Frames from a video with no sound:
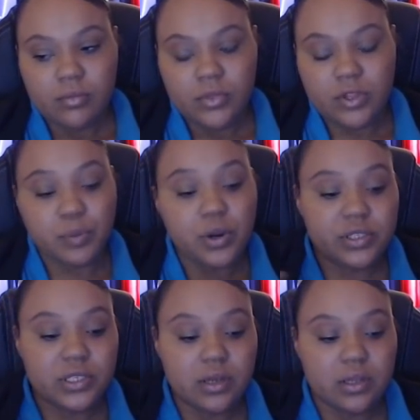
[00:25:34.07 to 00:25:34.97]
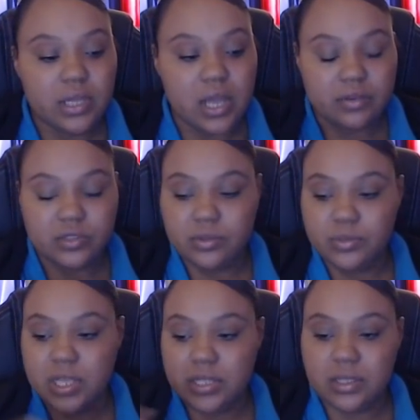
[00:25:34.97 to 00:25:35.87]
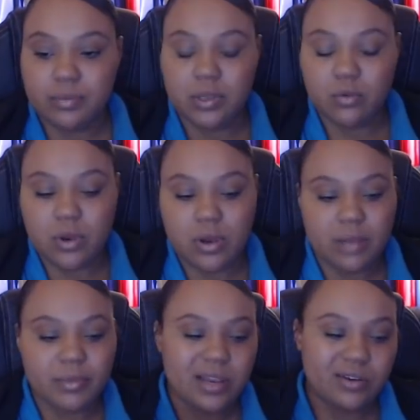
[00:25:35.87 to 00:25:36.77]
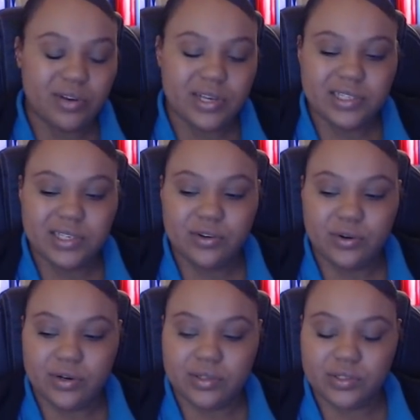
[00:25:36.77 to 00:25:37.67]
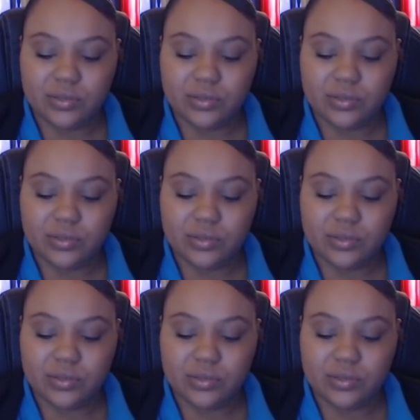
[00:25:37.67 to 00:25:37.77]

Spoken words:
The person on the live stream said something, well, I'm not crazy or